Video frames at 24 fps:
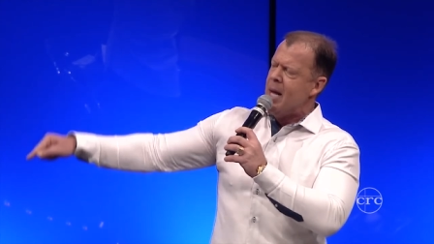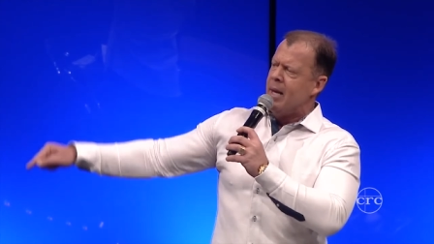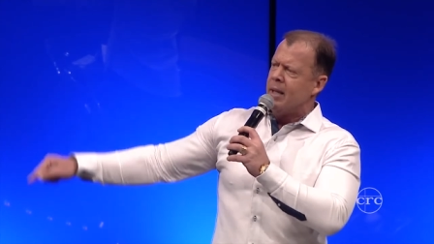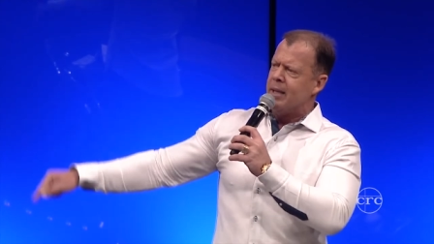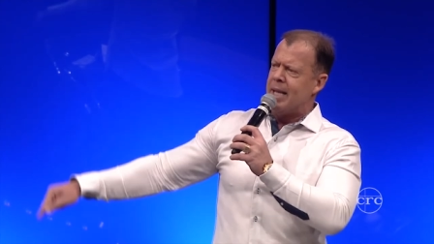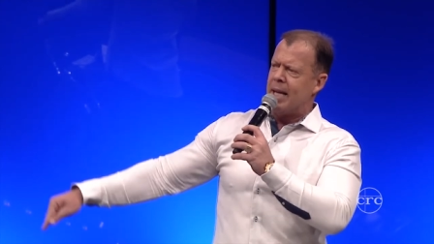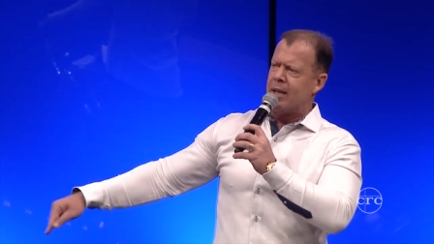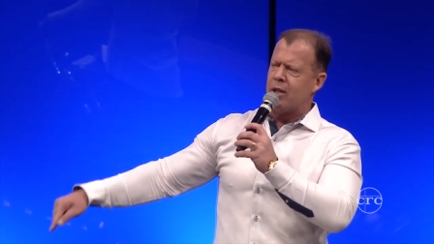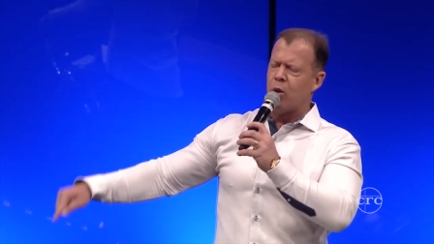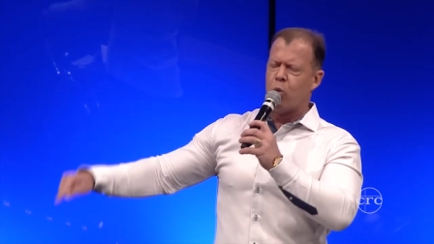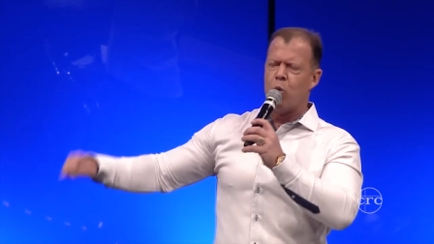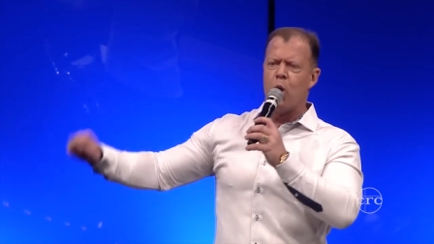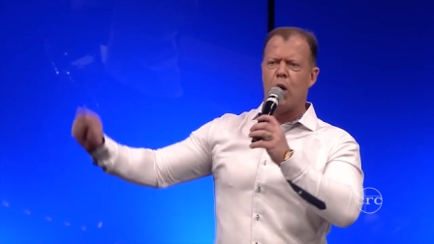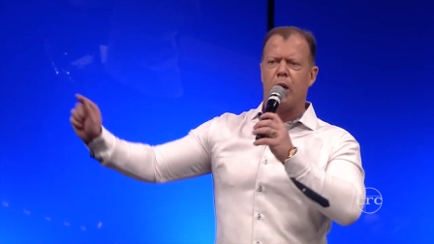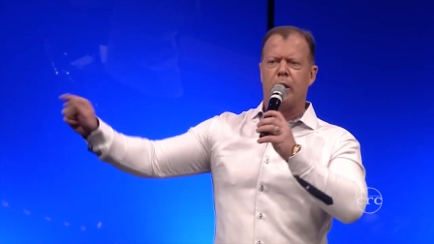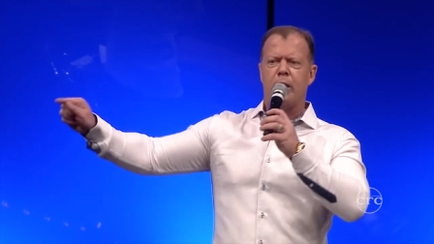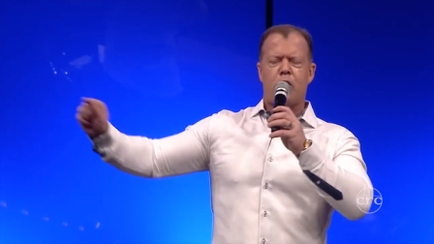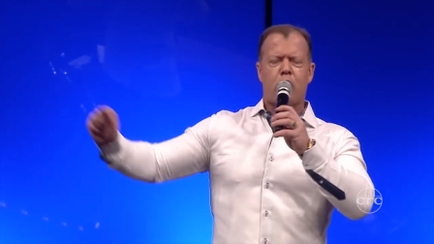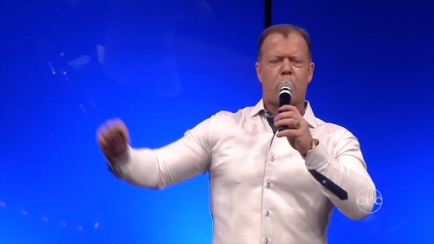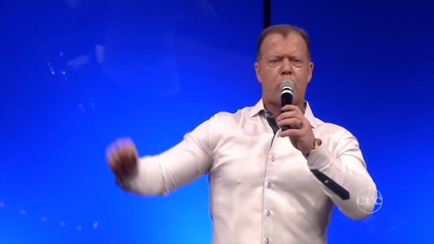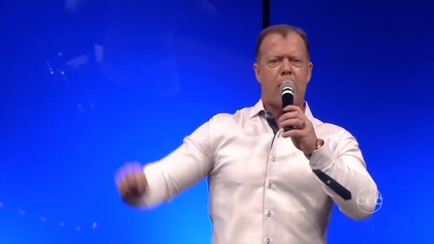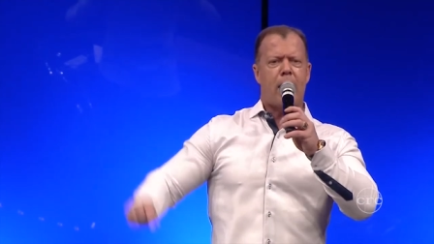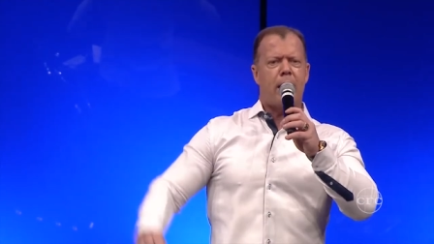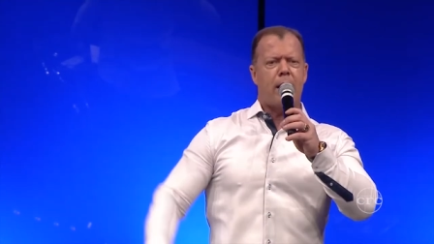that the world is
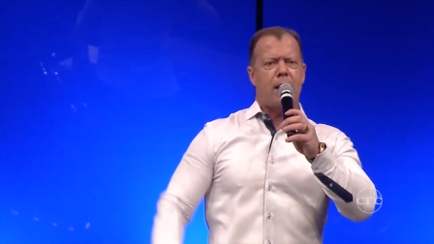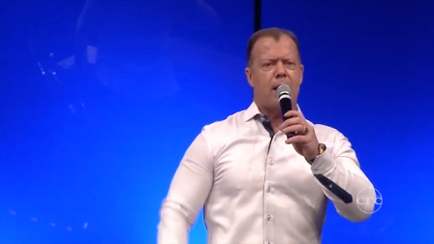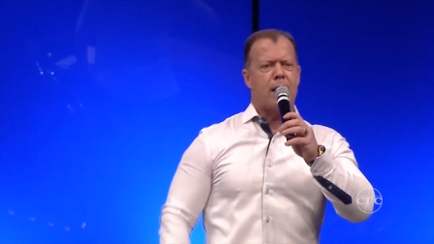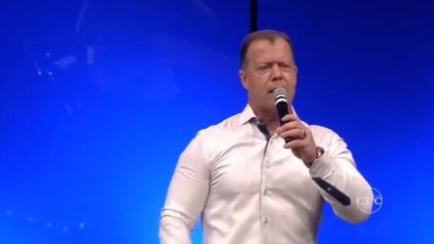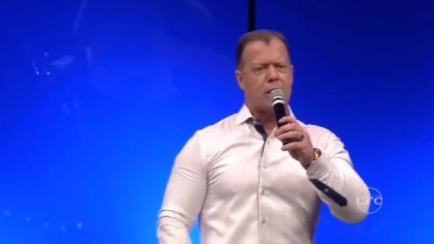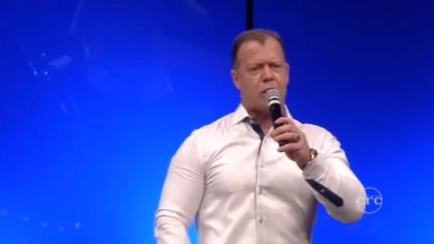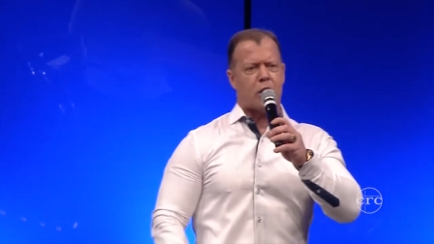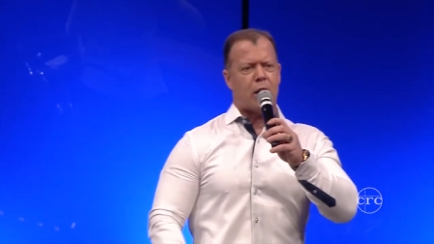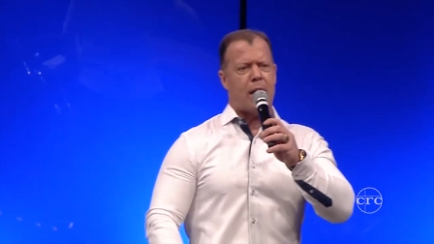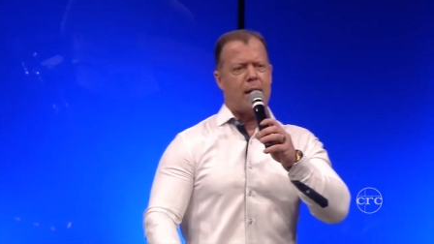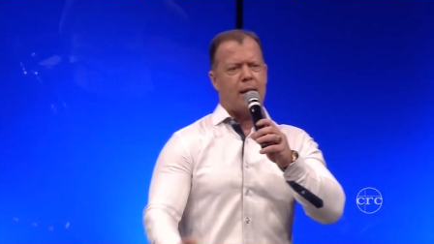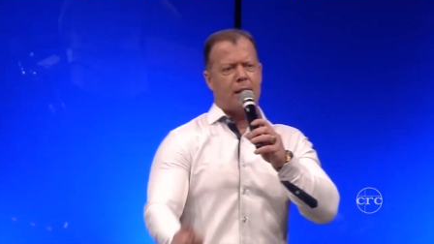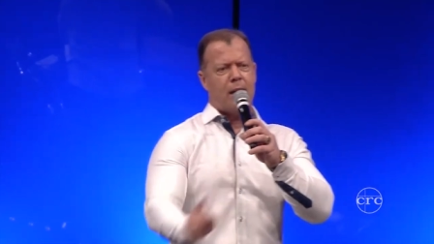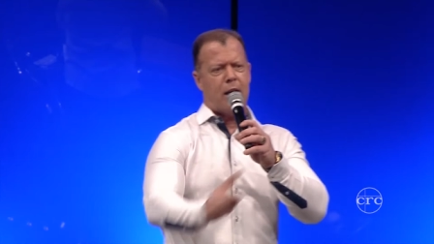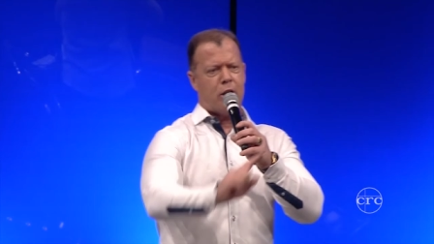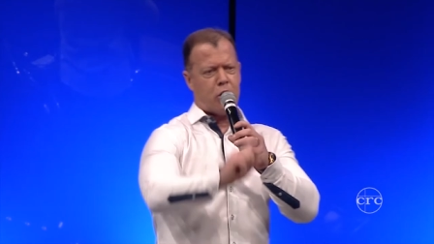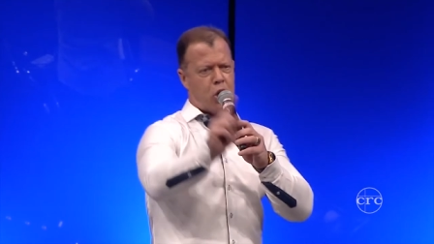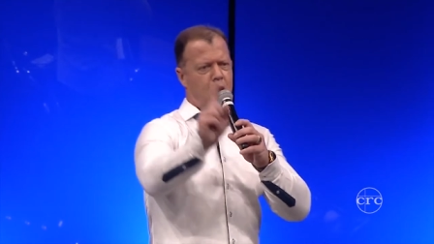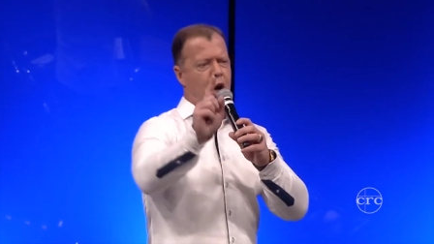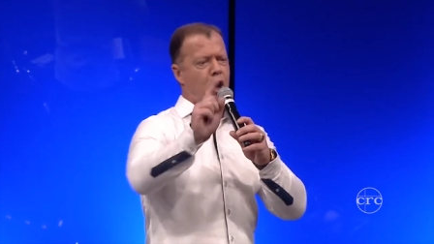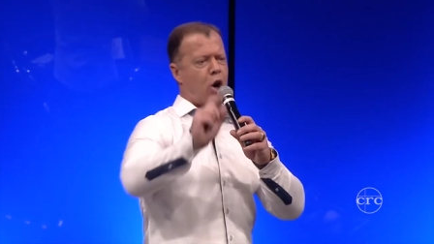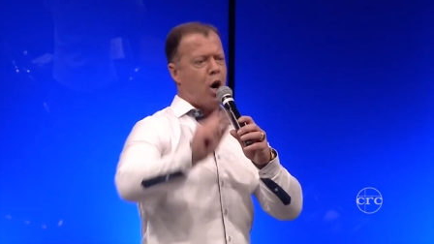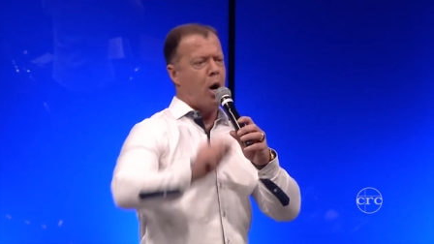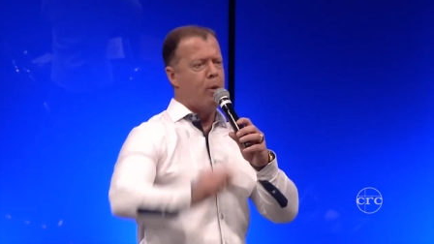studying and saying there's
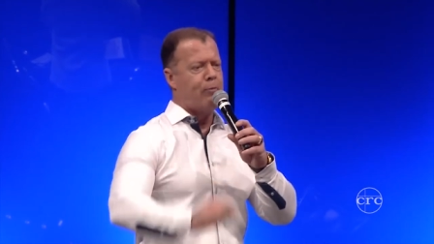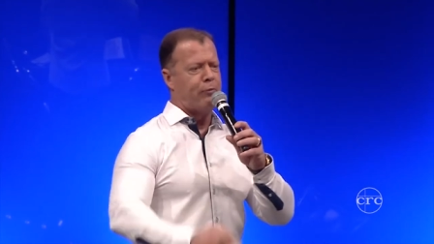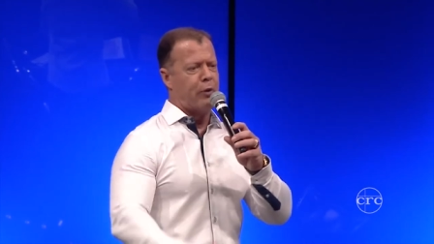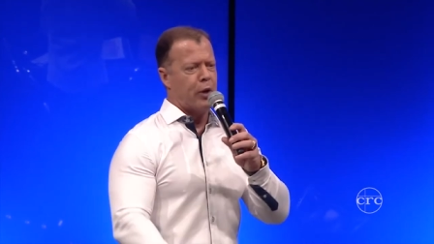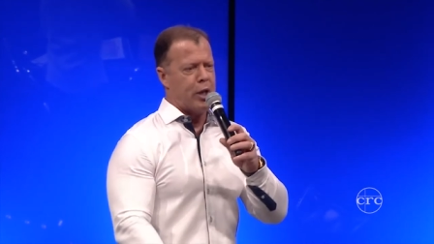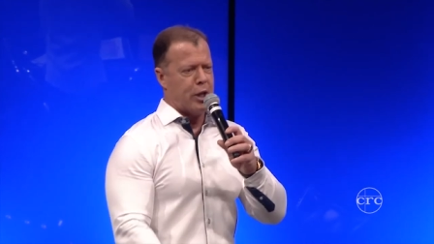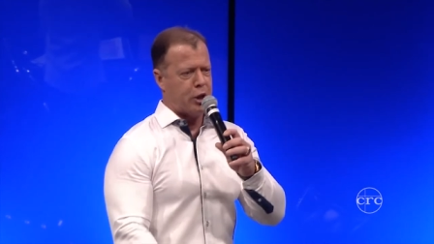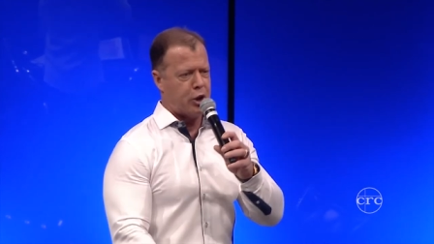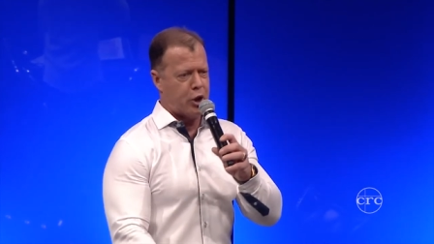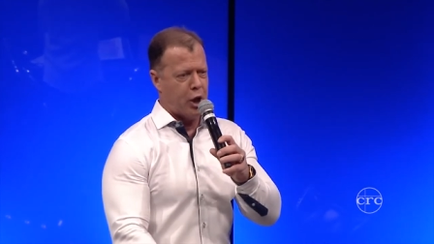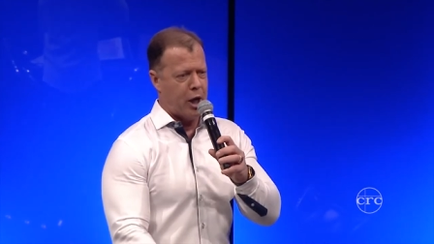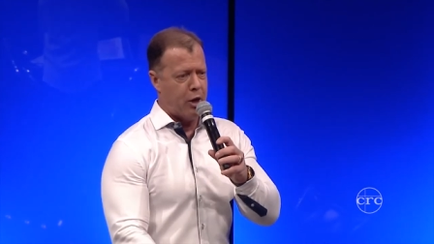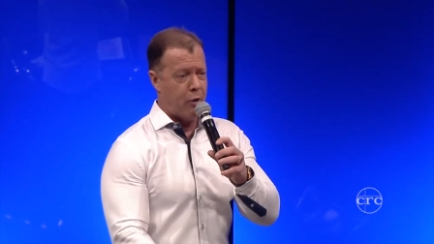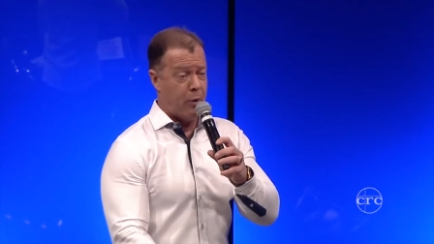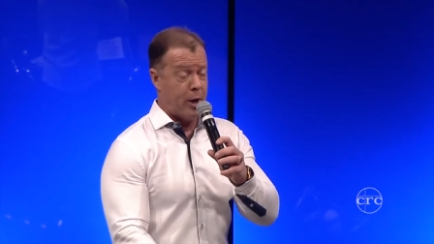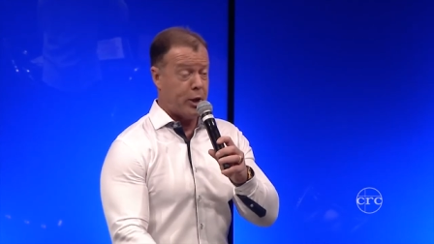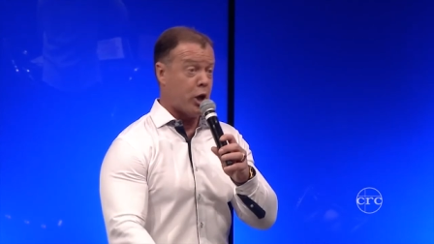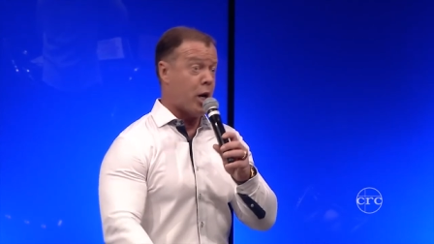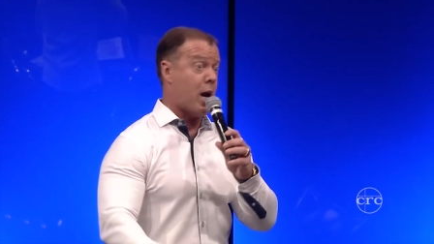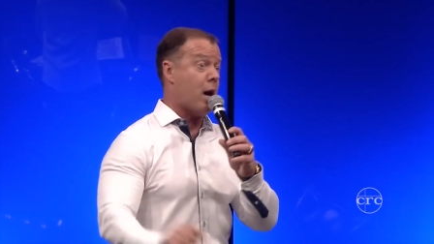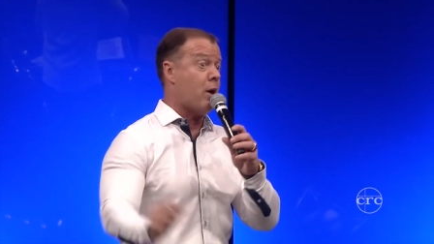no hope for this generation.